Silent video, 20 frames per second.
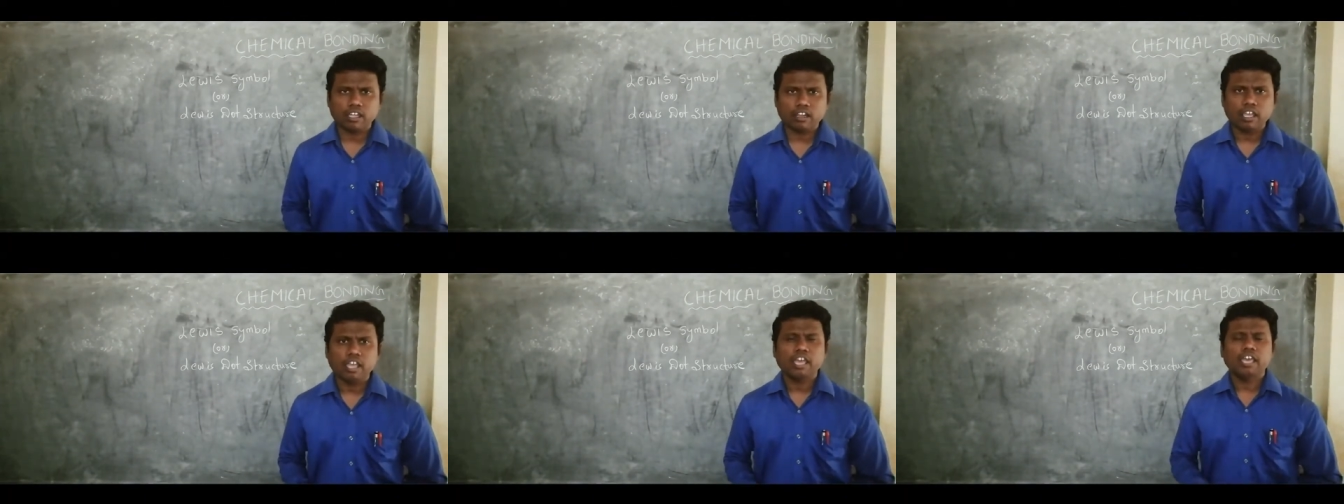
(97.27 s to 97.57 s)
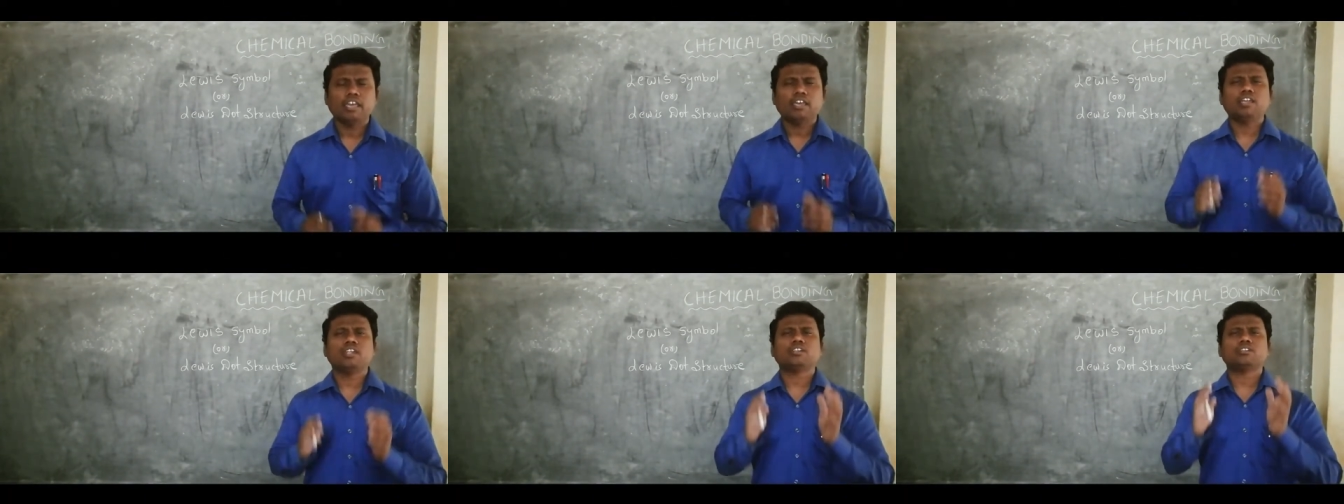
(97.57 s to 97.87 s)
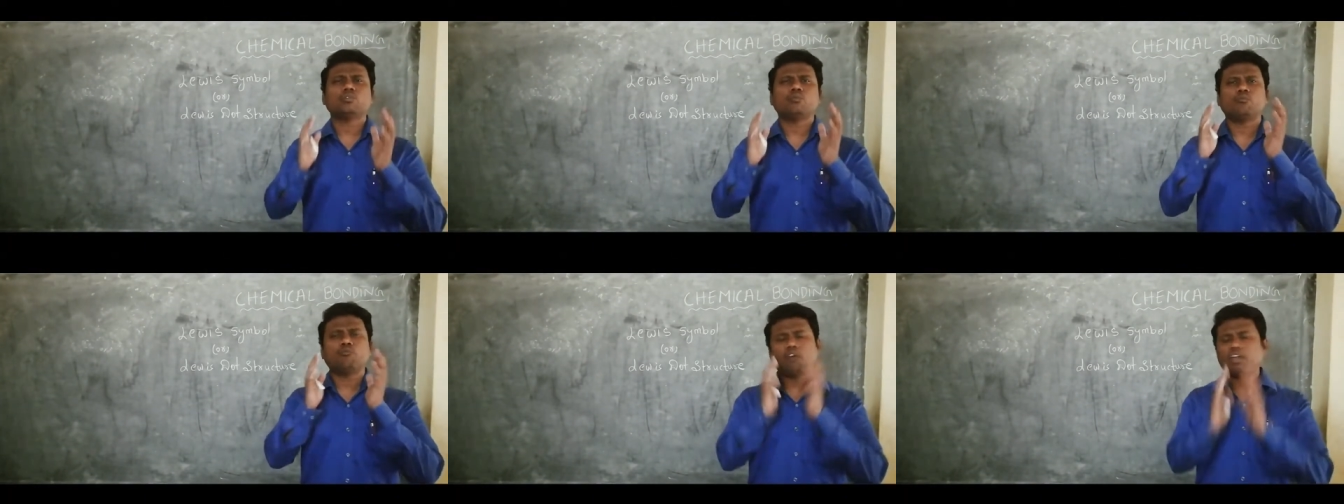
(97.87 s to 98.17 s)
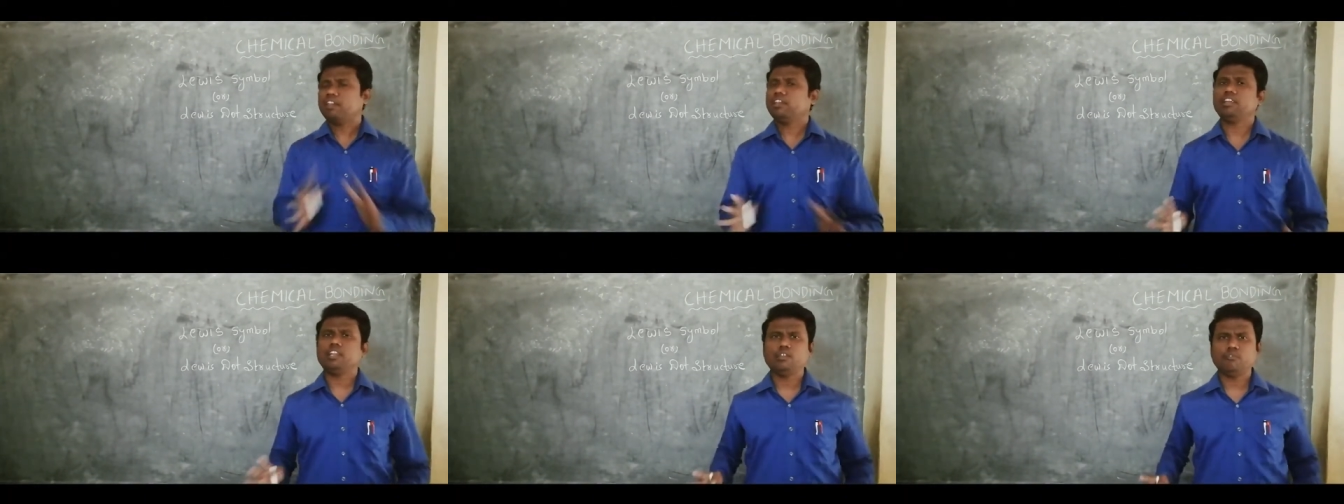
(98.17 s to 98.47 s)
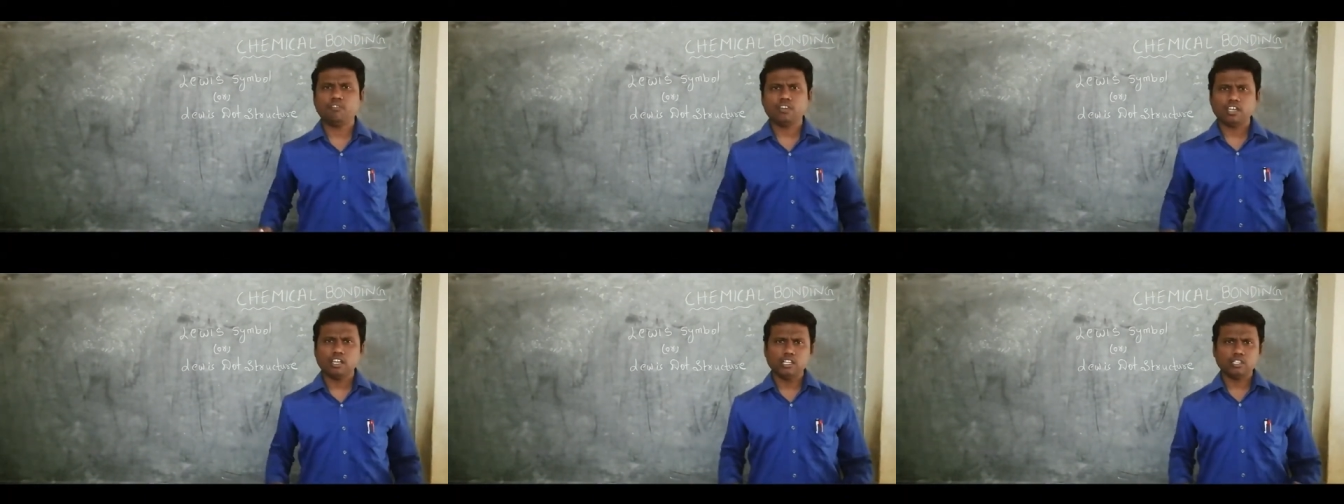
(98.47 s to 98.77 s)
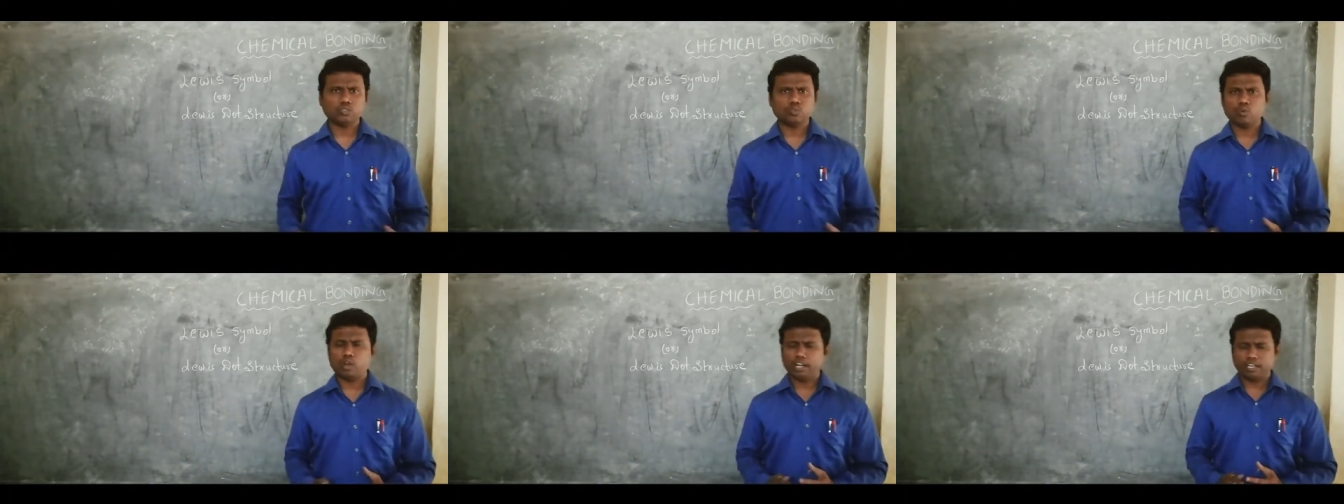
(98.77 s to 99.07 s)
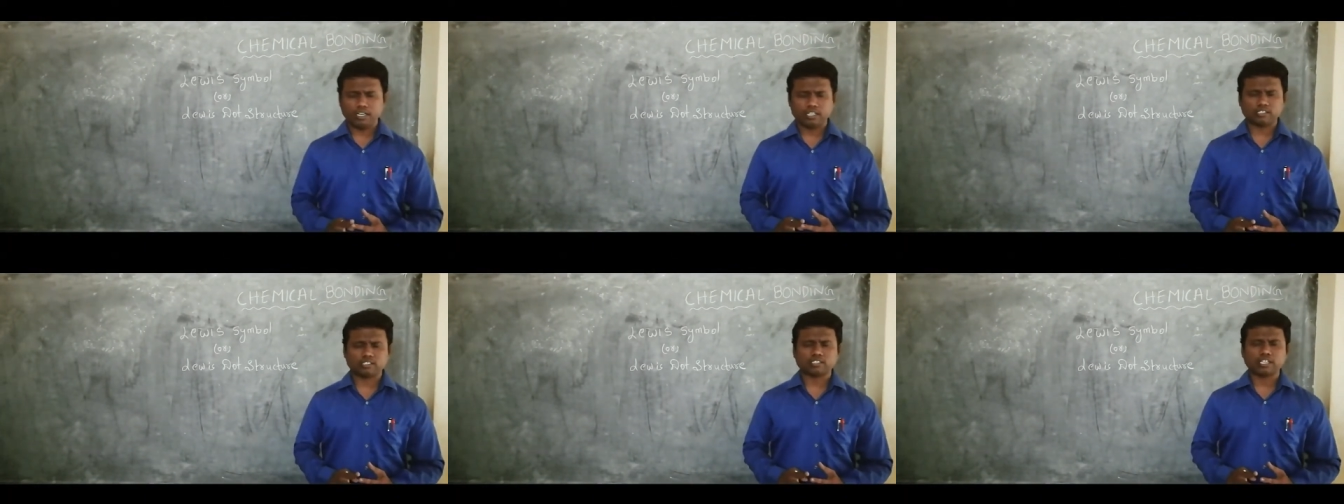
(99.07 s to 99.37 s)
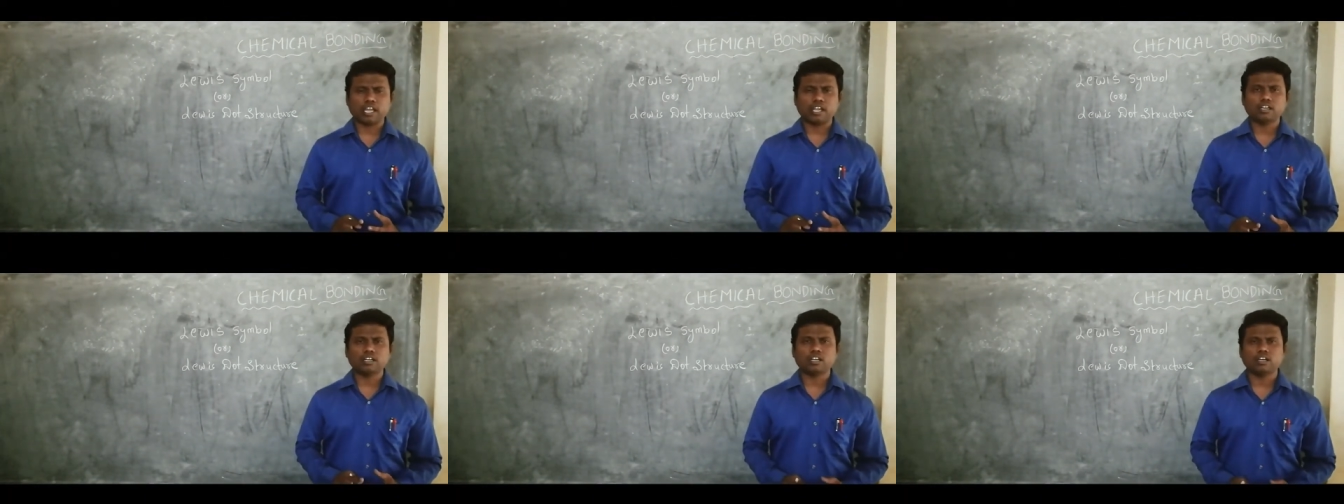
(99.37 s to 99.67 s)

it's very difficult to understand uh,